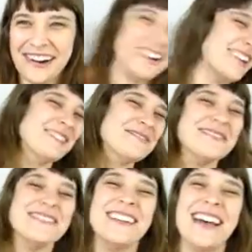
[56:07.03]

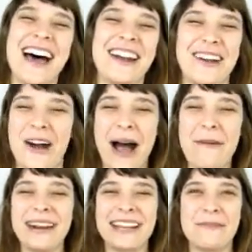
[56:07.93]
I don't know.
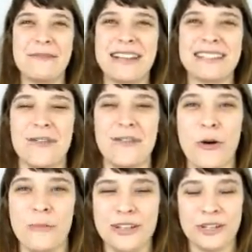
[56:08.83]
I'm going to keep myself
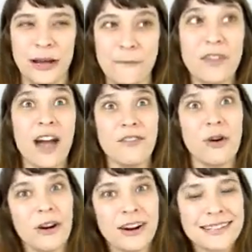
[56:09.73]
open to it. Of
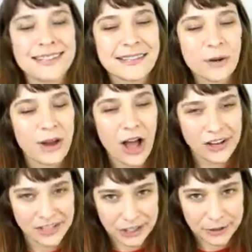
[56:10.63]
course, we
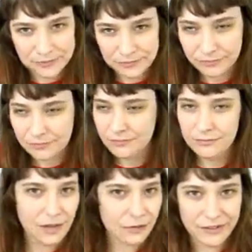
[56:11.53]
all know
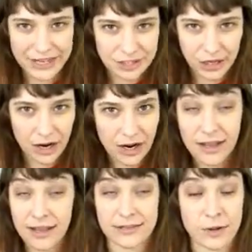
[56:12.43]
Victor
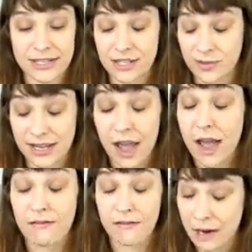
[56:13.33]
is going to be
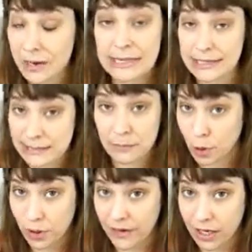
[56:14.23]
very
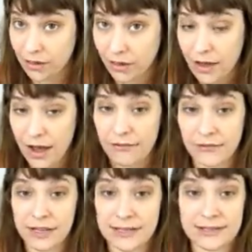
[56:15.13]
disapproving
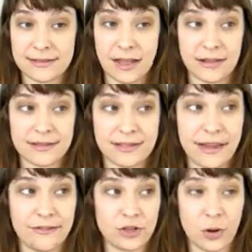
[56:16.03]
of his son's
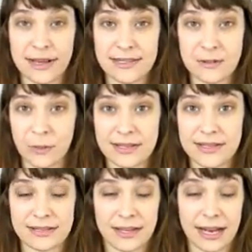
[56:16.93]
life choice
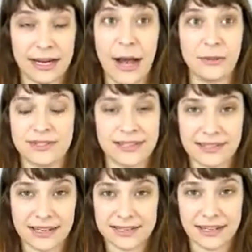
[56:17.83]
once Nick
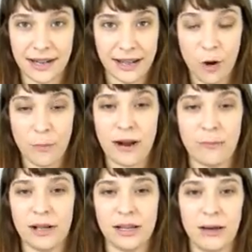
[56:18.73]
announces that he's going to open
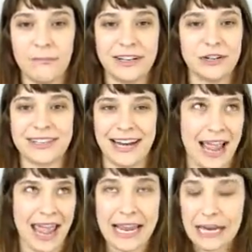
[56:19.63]
up a club. Victor's going to
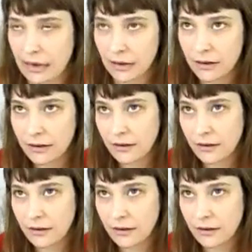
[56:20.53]
hate it.